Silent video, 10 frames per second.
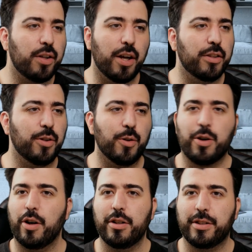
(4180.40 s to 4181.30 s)
Sorry, there's a whole
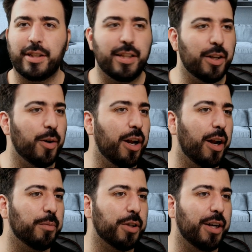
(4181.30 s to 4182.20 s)
currency thing going
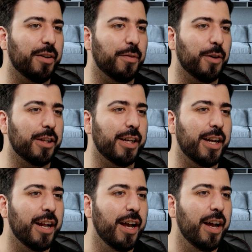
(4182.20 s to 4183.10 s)
on. I'm trying to avoid
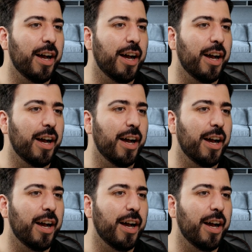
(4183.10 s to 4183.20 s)
that.